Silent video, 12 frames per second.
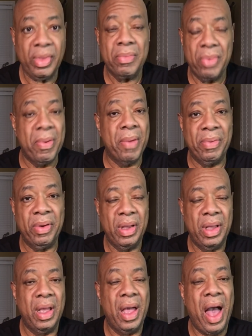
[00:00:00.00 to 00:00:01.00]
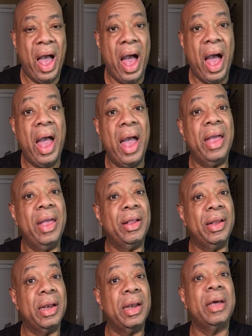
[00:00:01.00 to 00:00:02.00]
remember, I
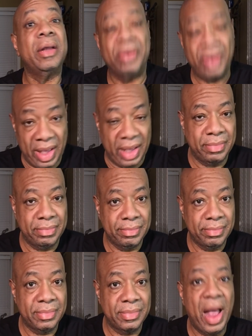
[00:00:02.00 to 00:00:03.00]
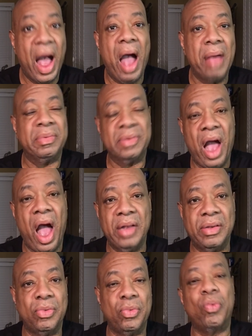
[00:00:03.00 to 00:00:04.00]
literally hopscotched,
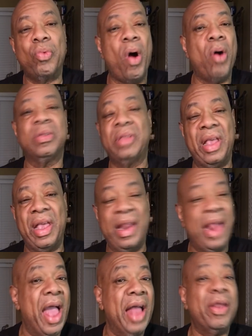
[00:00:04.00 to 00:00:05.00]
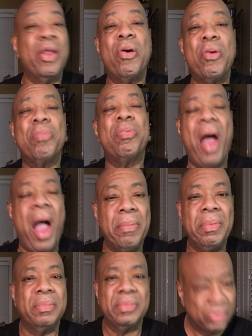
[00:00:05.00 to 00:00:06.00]
walked in, had no
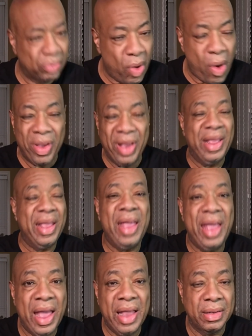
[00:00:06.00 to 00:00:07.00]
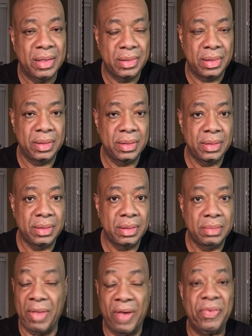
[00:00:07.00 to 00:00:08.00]
problems walking in.
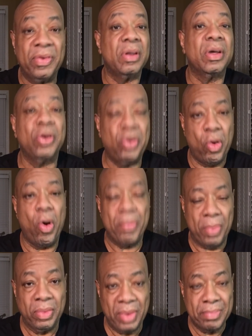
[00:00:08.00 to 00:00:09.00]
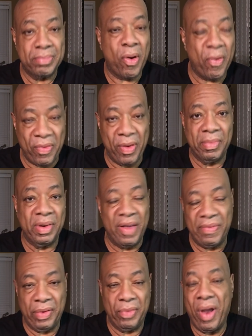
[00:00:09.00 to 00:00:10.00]
My foot looked normal. Both of them,
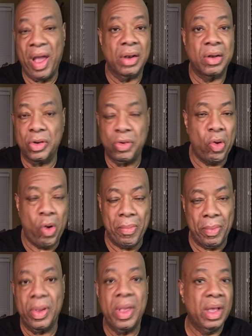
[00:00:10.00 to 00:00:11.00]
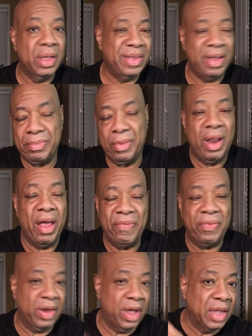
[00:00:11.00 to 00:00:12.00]
left and right, looked normal. Except the left
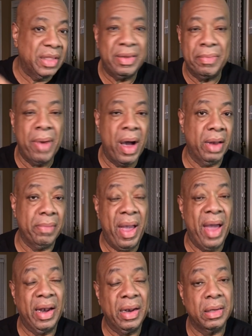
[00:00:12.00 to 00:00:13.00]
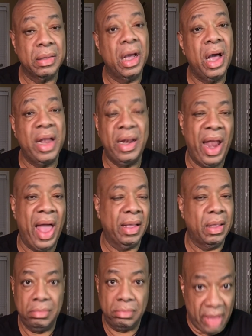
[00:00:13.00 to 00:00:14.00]
foot under the bottom had a little cut. Like
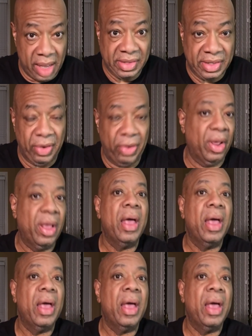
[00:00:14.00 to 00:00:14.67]
I said earlier,